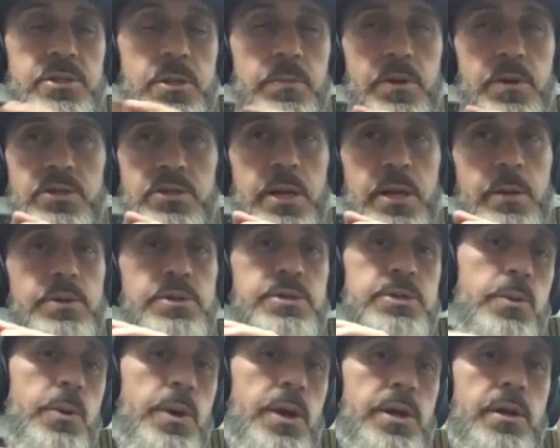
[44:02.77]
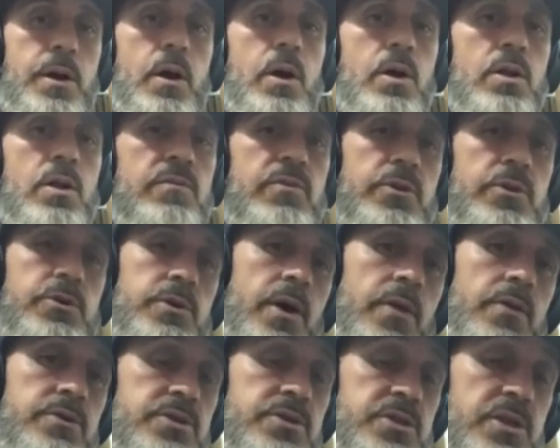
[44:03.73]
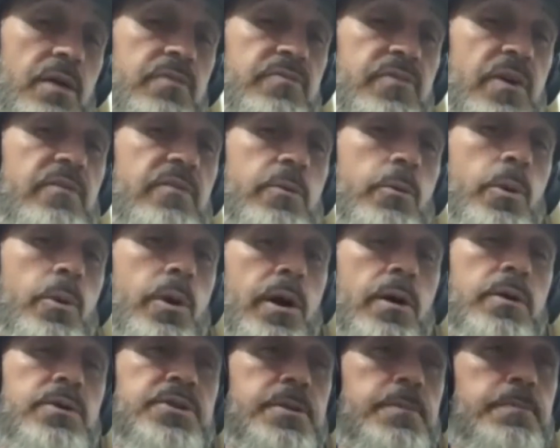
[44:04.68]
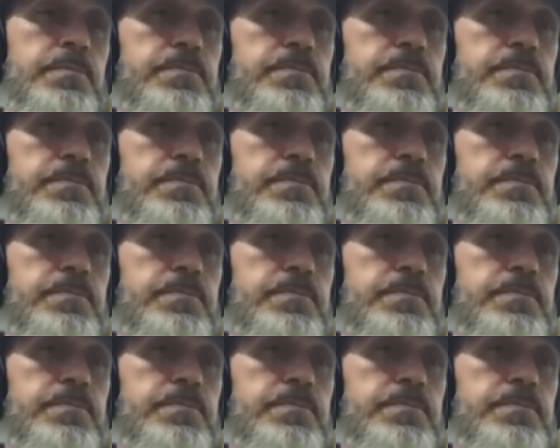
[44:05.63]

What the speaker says: because they were doing all of their other stuff everywhere else.